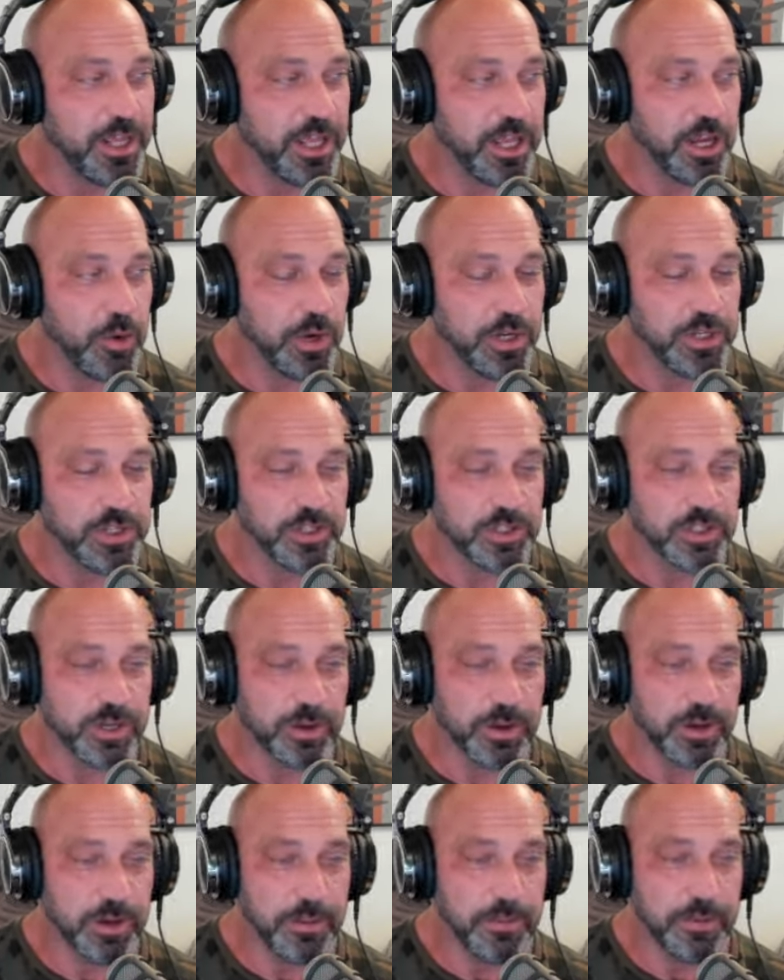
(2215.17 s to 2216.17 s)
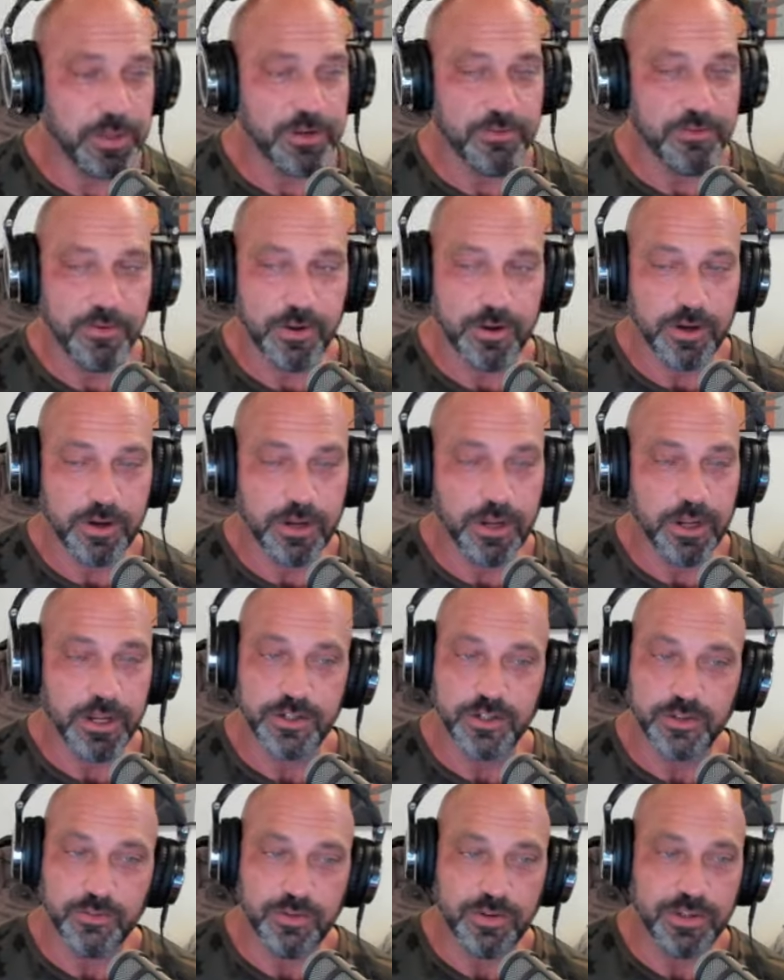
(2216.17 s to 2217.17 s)
like questions that I'm like, fuck, I
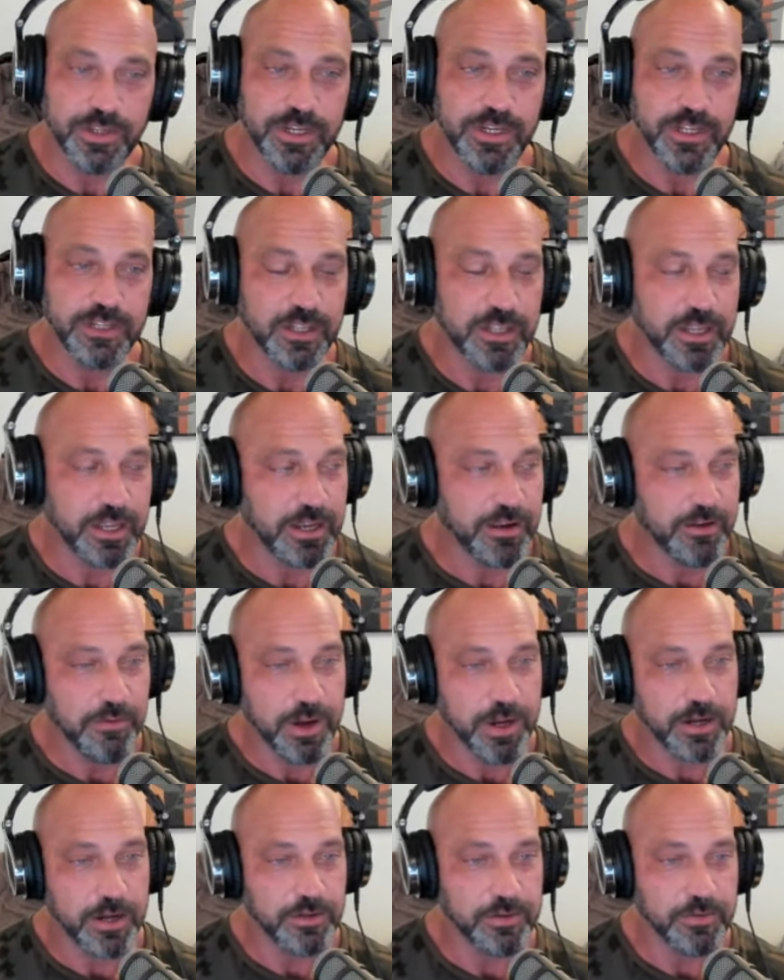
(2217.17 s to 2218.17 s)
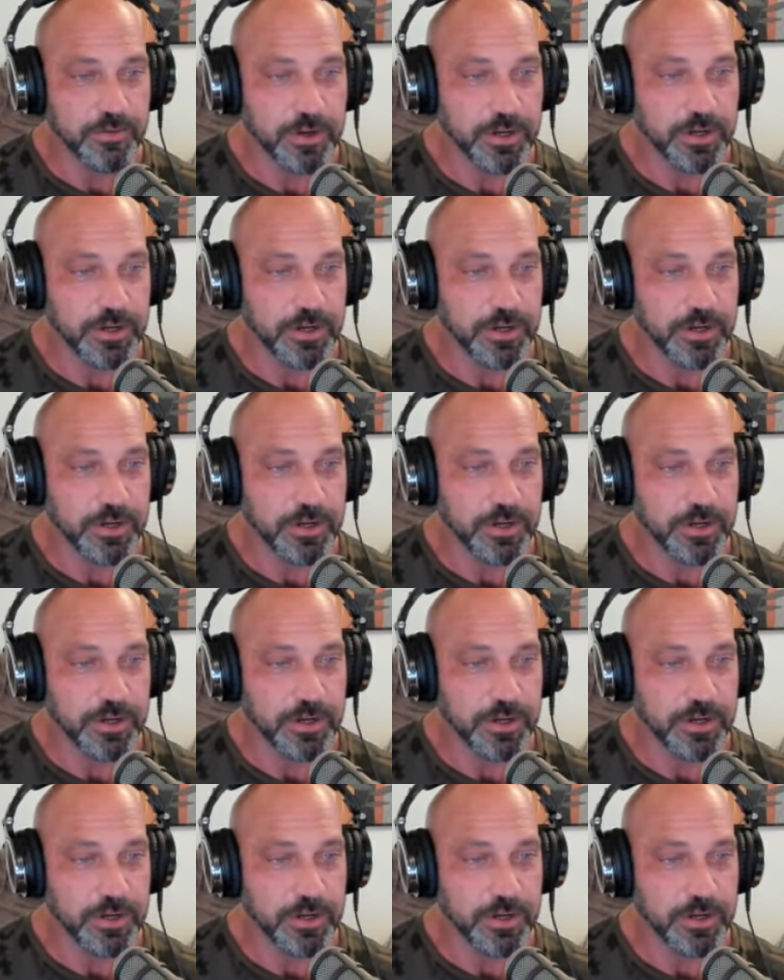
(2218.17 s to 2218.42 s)
really need to take advantage of it,